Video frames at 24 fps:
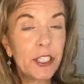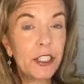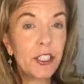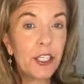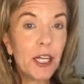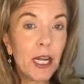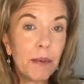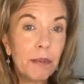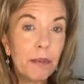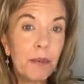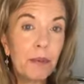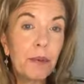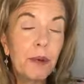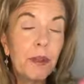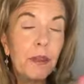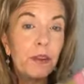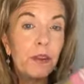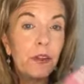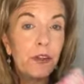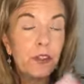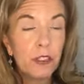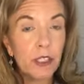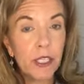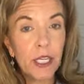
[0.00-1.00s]
change it up
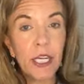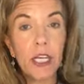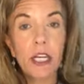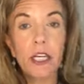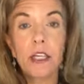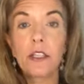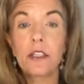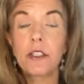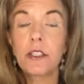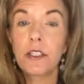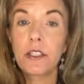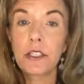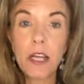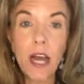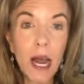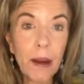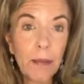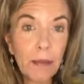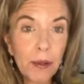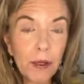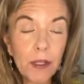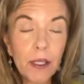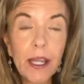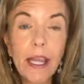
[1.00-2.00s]
with your
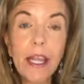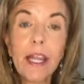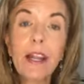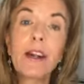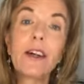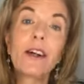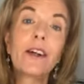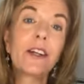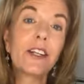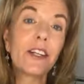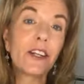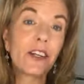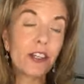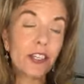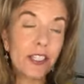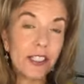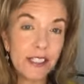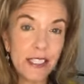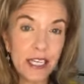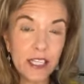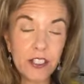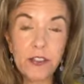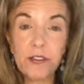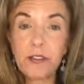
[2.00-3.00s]
topper layer,
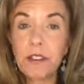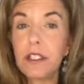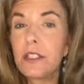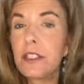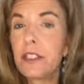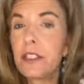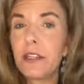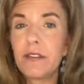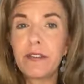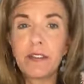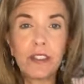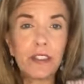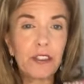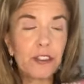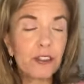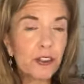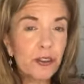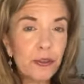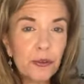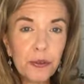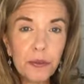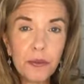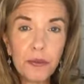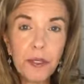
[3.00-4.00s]
your accessories, even
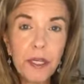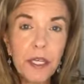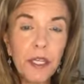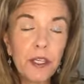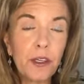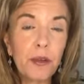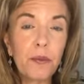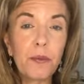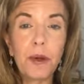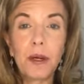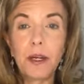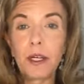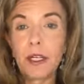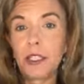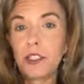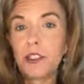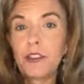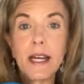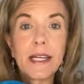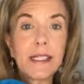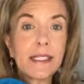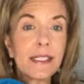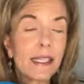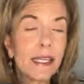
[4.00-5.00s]
your jewelry. You could wear a
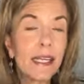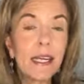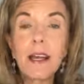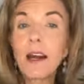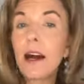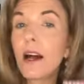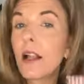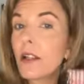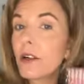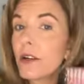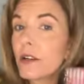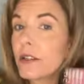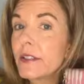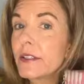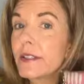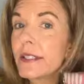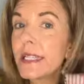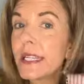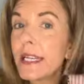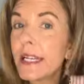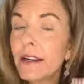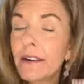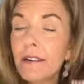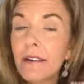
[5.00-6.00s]
contrasting
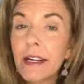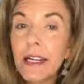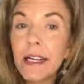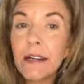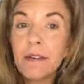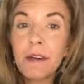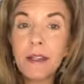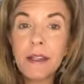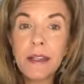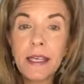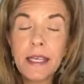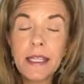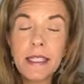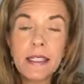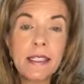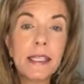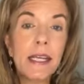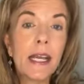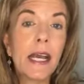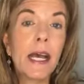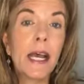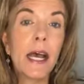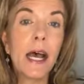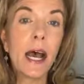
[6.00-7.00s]
color earring with
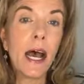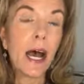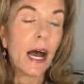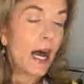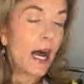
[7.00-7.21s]
this.